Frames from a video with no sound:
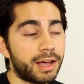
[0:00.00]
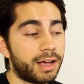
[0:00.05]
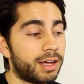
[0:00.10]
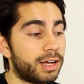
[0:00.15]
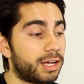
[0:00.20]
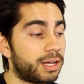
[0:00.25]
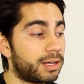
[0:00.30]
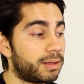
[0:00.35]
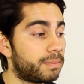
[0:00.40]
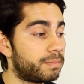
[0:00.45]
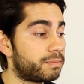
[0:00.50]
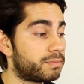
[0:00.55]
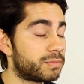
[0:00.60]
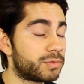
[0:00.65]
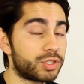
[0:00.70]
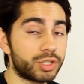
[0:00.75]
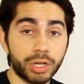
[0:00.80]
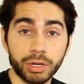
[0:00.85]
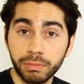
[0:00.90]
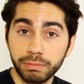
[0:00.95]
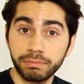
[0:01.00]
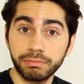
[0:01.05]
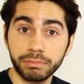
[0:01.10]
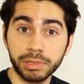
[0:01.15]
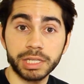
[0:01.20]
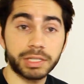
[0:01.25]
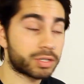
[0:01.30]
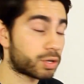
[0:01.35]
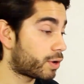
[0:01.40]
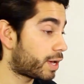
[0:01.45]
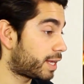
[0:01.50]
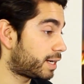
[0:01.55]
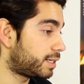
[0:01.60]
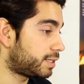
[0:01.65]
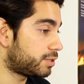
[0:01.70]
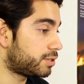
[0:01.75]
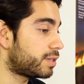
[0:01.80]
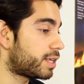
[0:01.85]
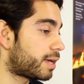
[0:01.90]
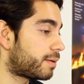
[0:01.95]
Um, so let's go ahead
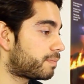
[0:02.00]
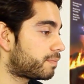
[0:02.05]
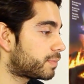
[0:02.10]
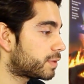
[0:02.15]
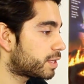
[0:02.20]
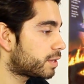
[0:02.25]
and do that.